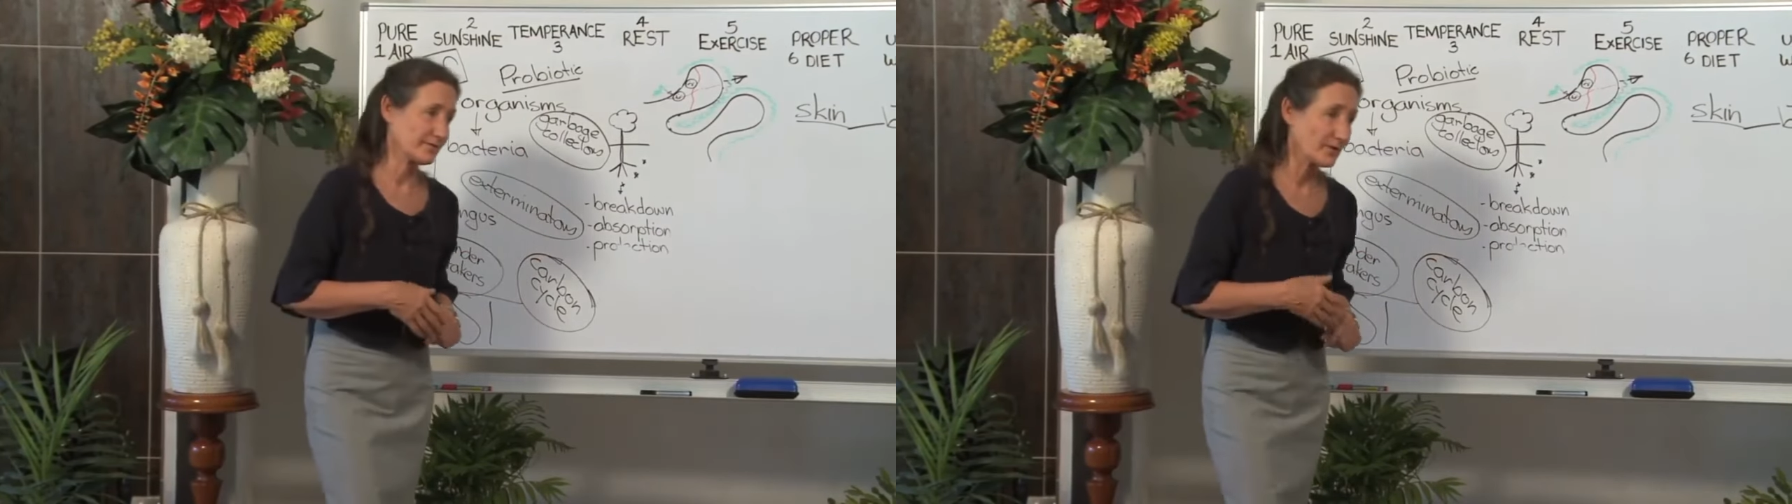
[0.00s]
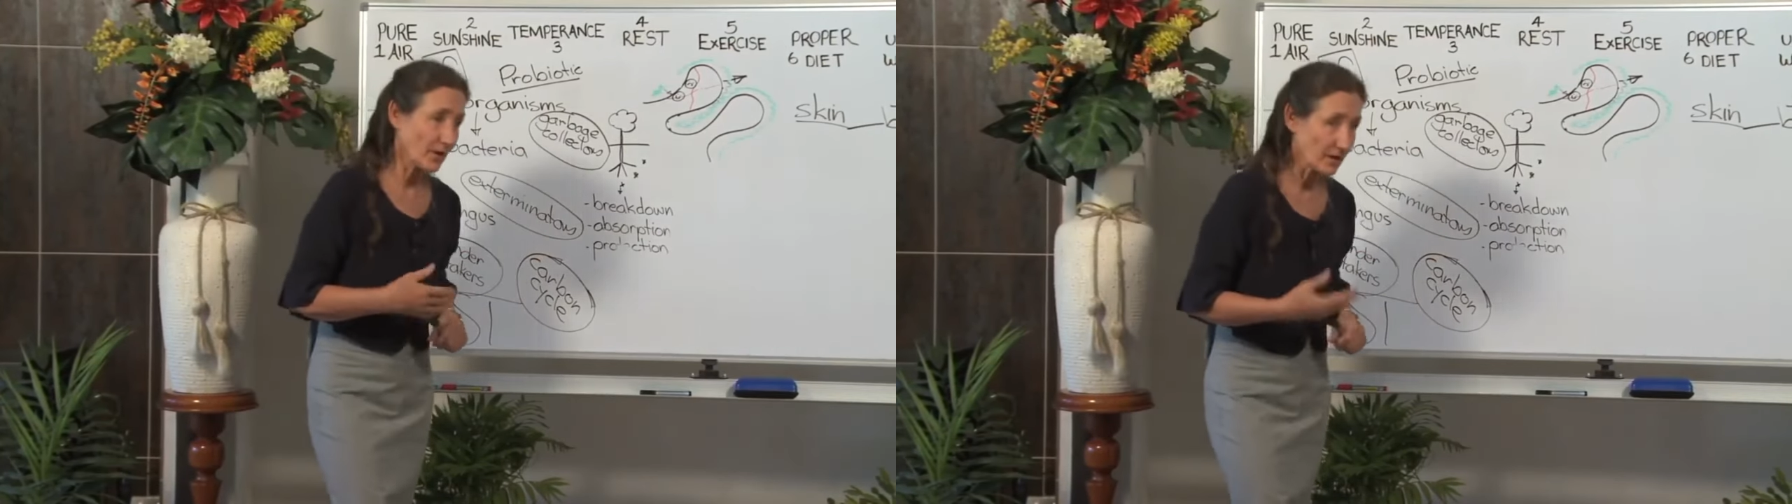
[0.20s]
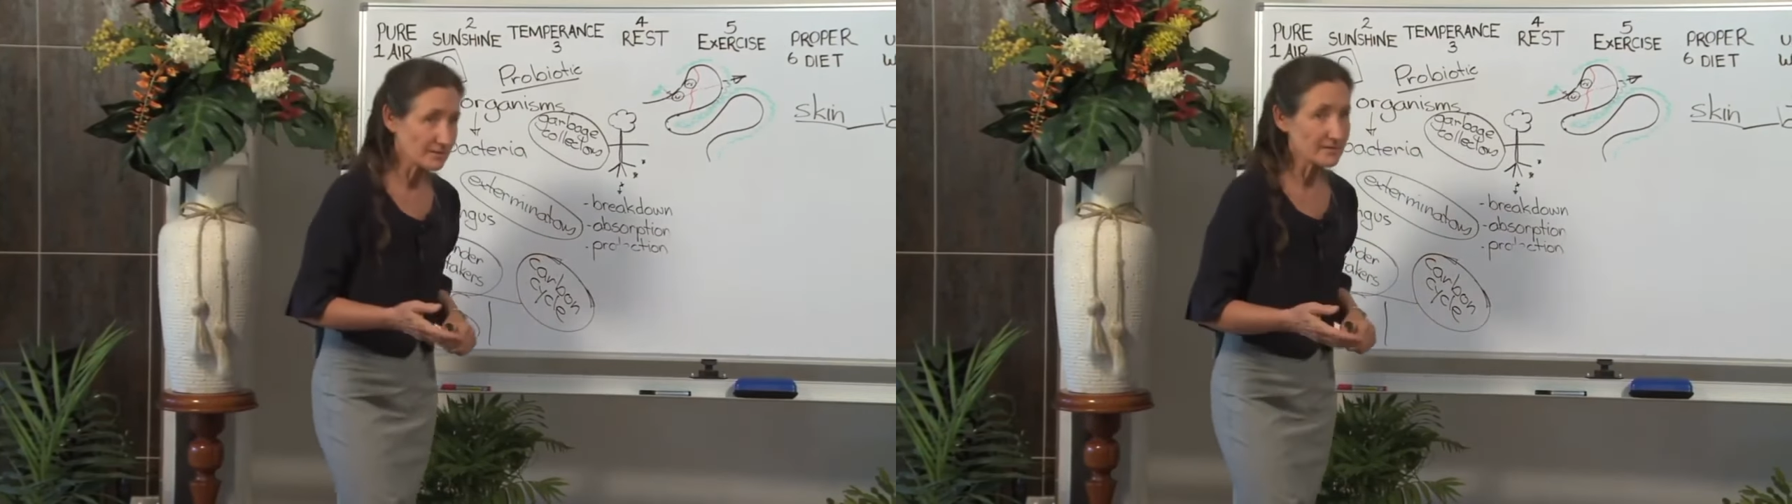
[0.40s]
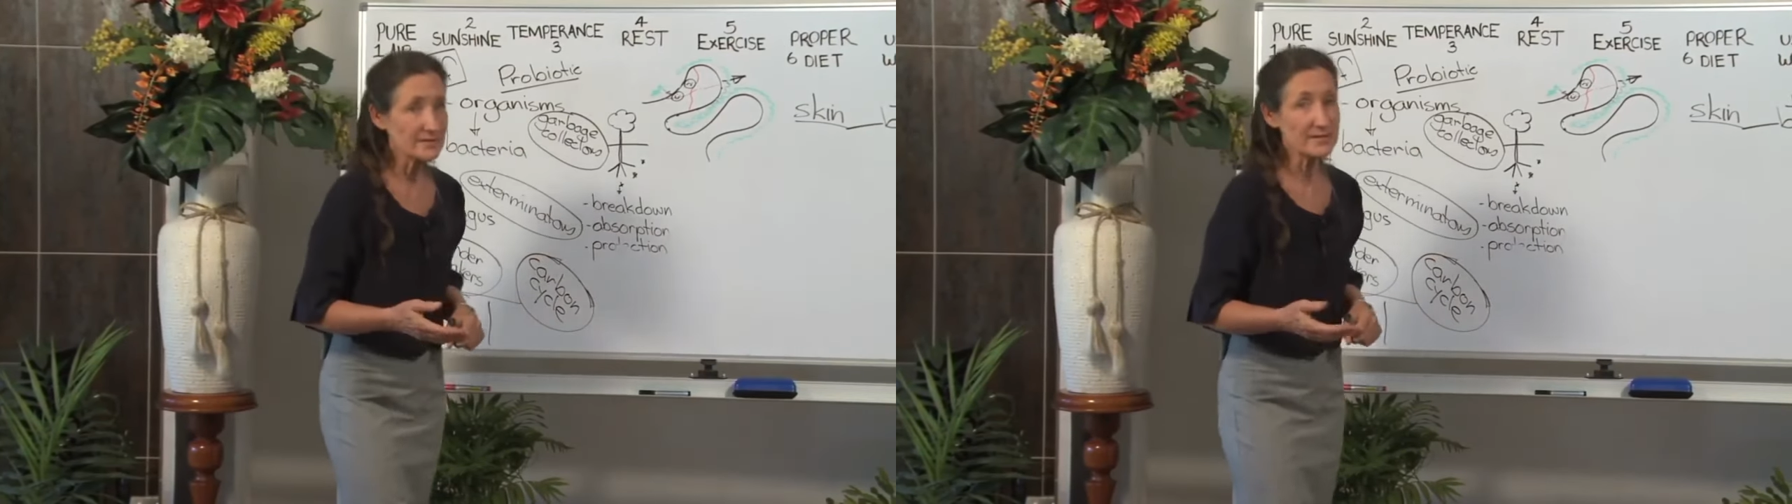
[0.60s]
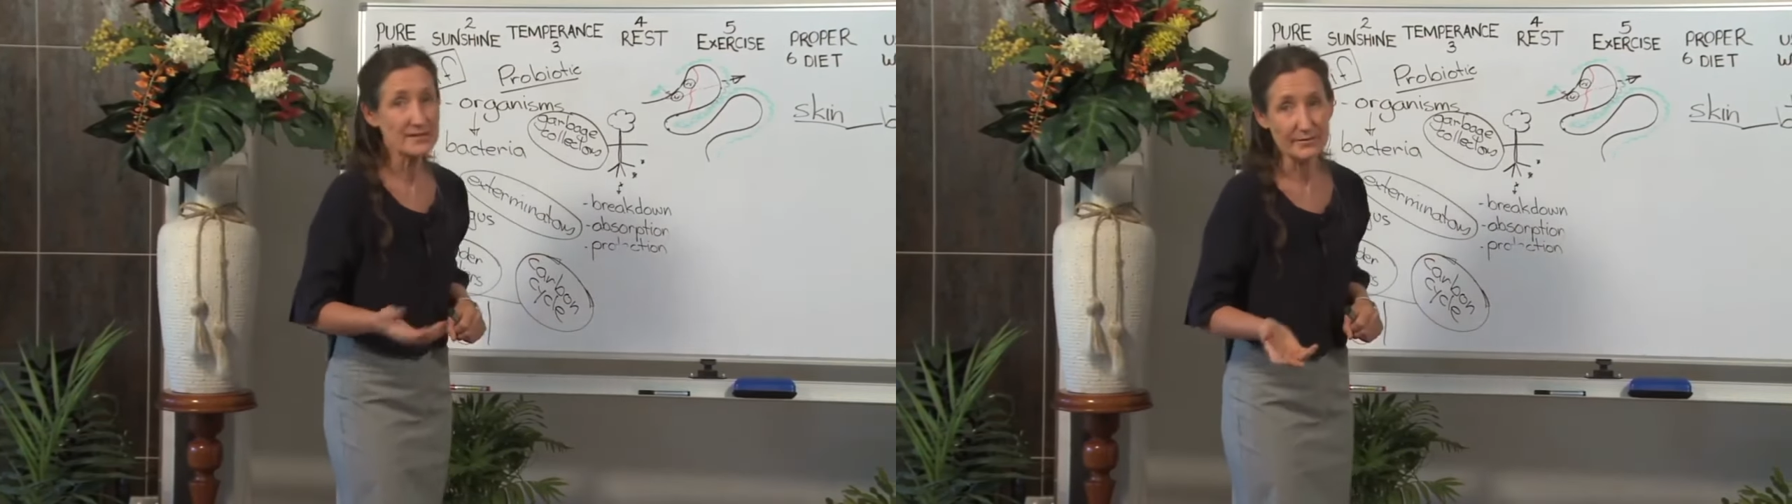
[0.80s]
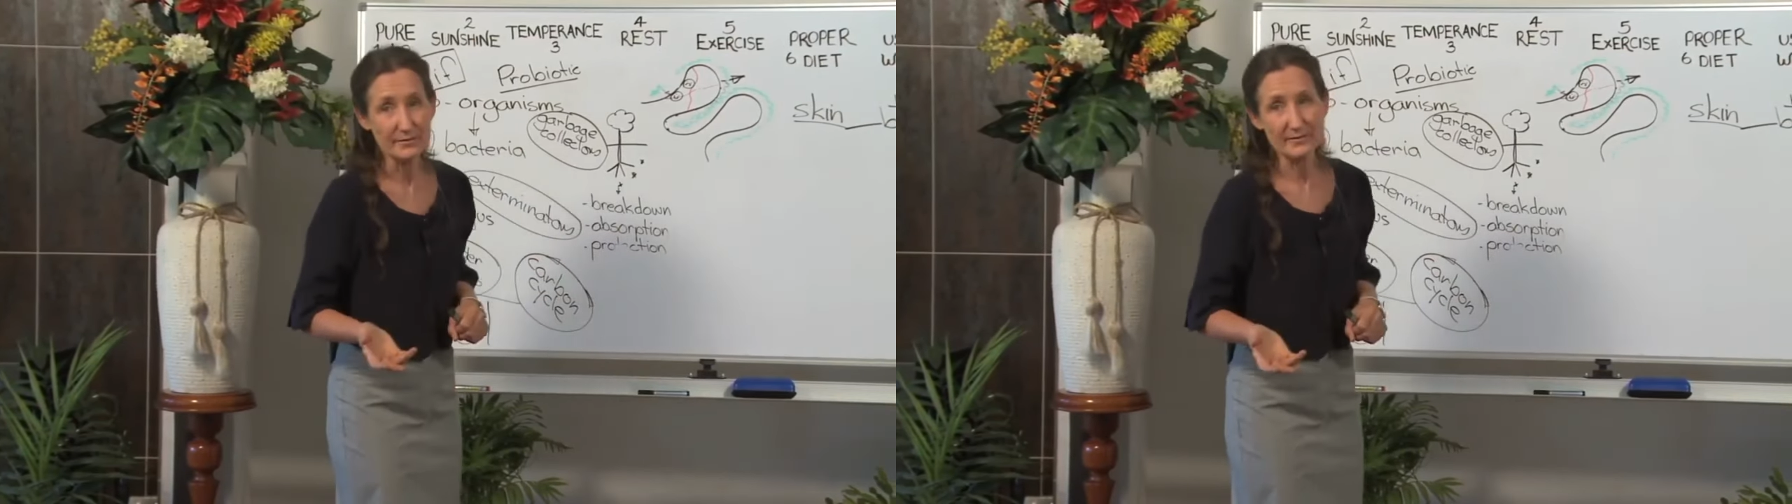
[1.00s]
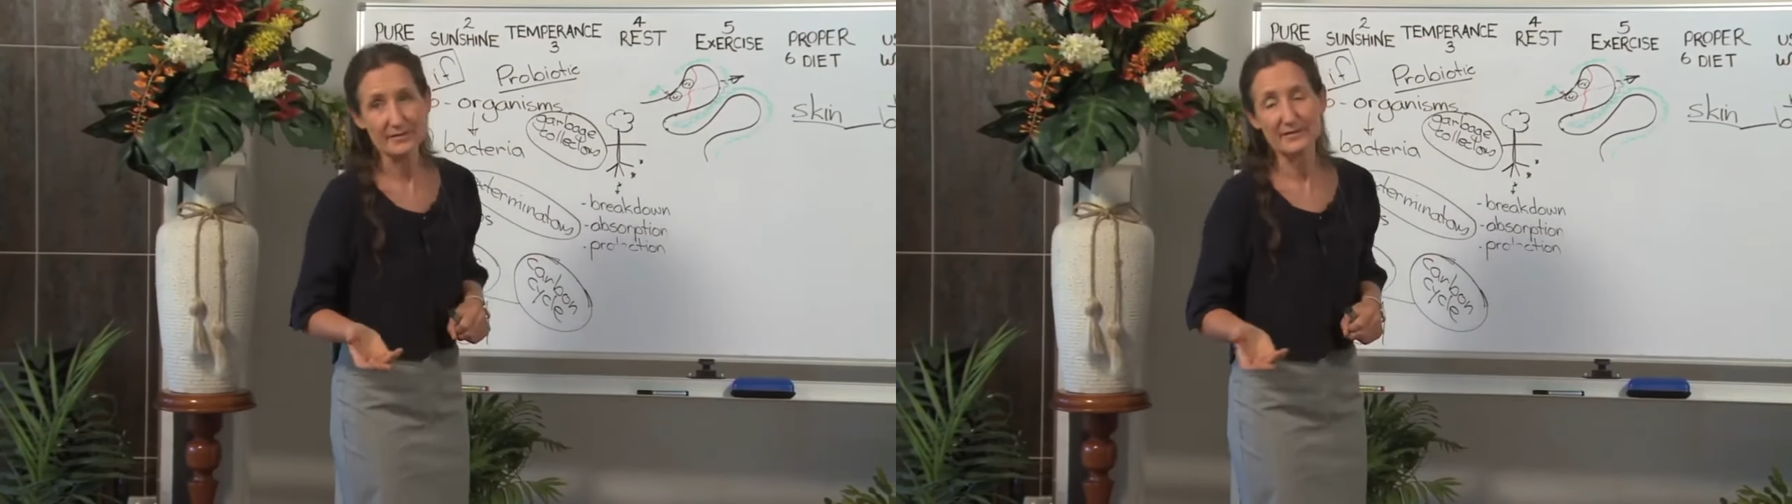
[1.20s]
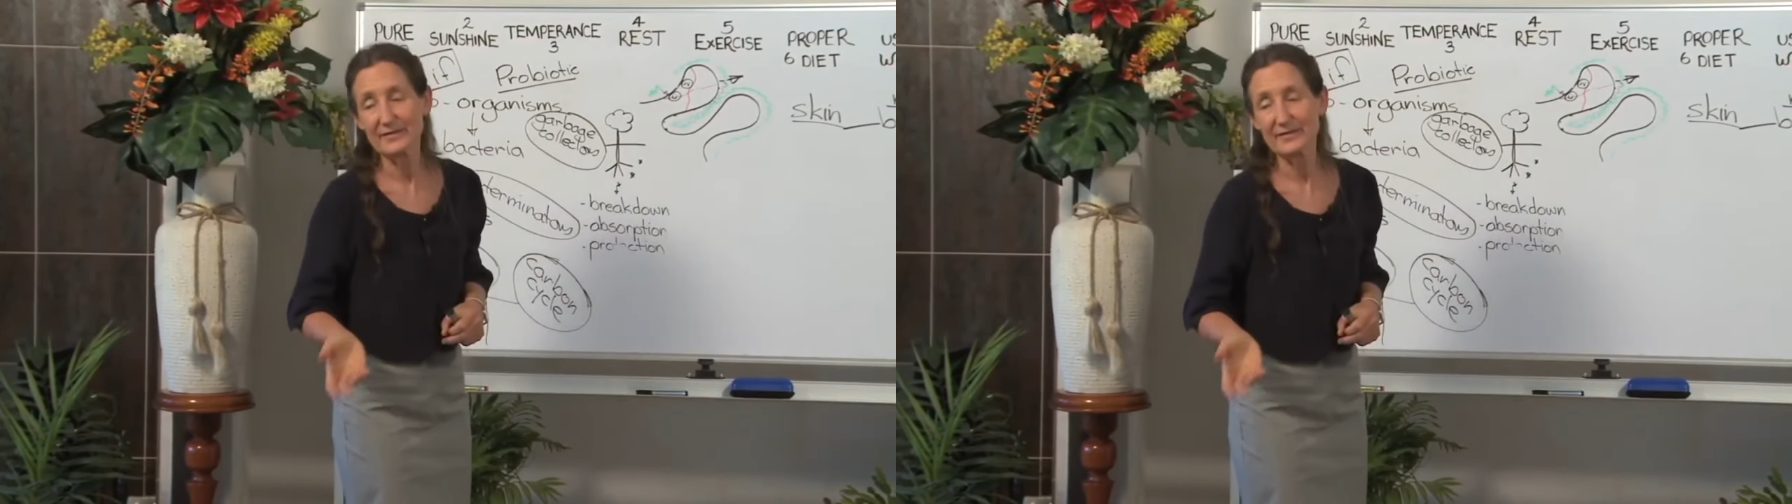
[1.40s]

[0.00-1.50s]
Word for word: cotton, silk,